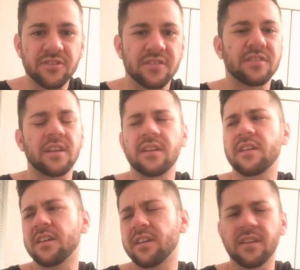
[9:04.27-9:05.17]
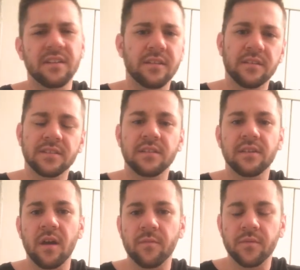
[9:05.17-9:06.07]
just like, it's
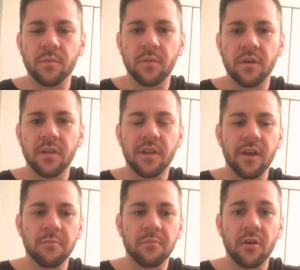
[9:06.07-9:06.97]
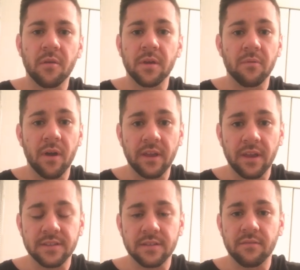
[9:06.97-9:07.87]
uncomfortable, probably why it
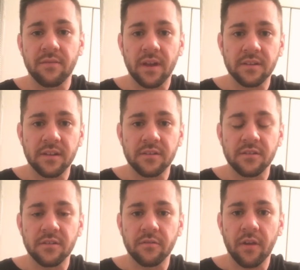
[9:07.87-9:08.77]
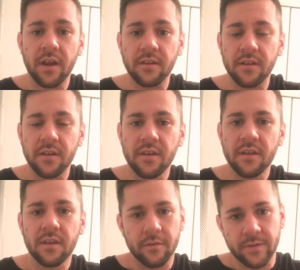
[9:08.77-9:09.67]
gets infected too, right?
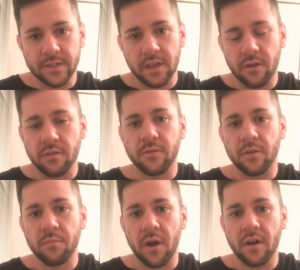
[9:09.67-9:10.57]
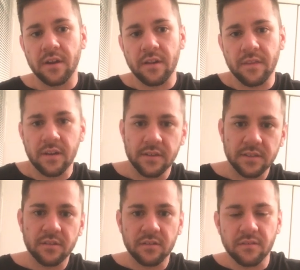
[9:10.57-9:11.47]
If it's out of your body, and then it's
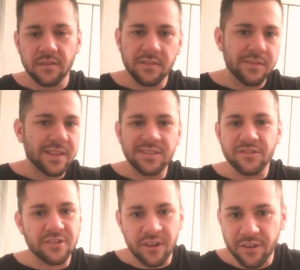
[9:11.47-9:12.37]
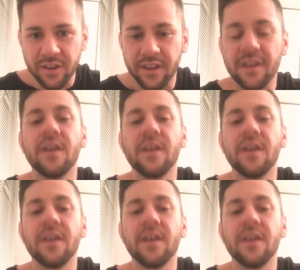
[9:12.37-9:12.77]
just not good.